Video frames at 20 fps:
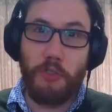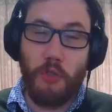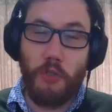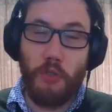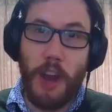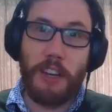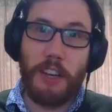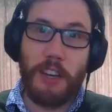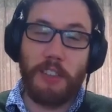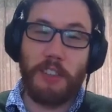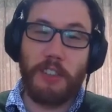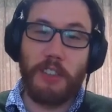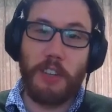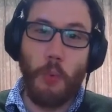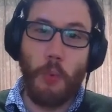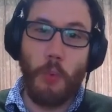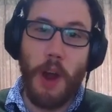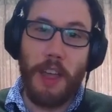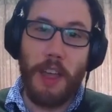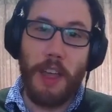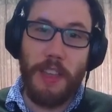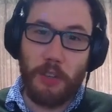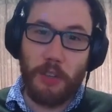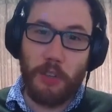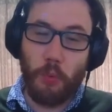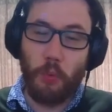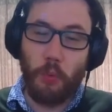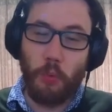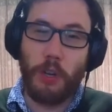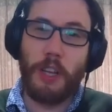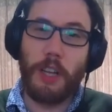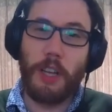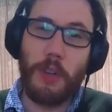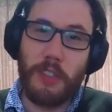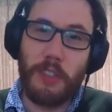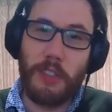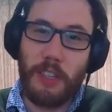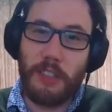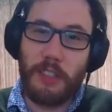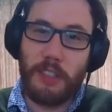trained in such a way that it's really
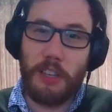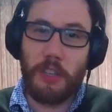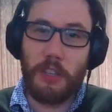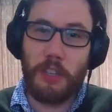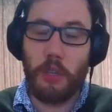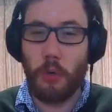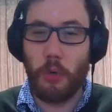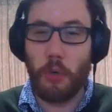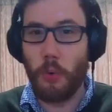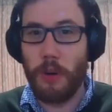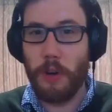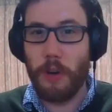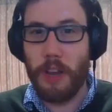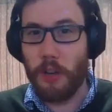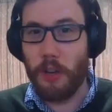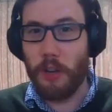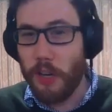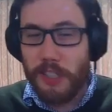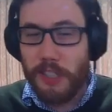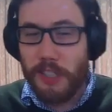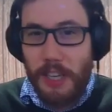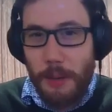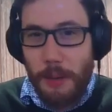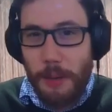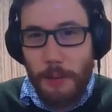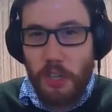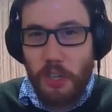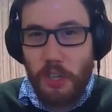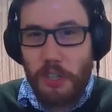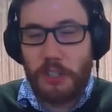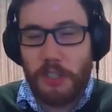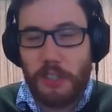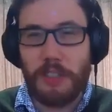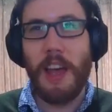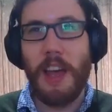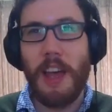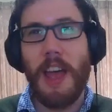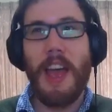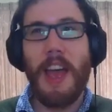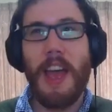resistant to noisy images,